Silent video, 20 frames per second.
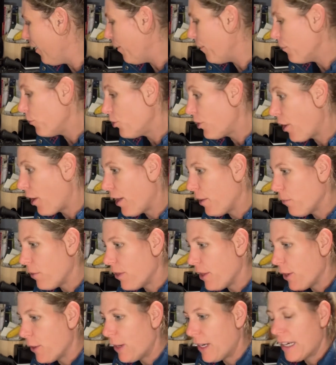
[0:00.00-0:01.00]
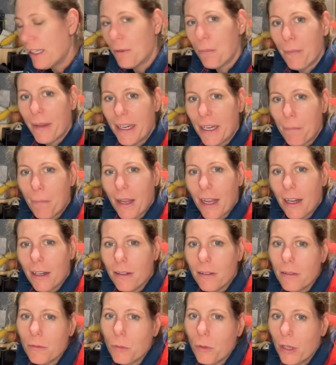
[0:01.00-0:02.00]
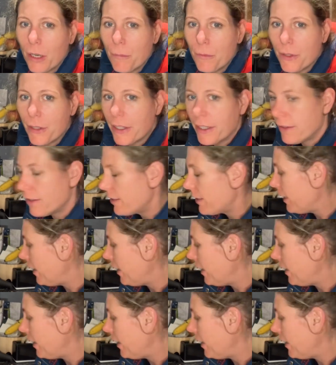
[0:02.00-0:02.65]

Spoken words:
sharing with you a little bit about what I'm doing this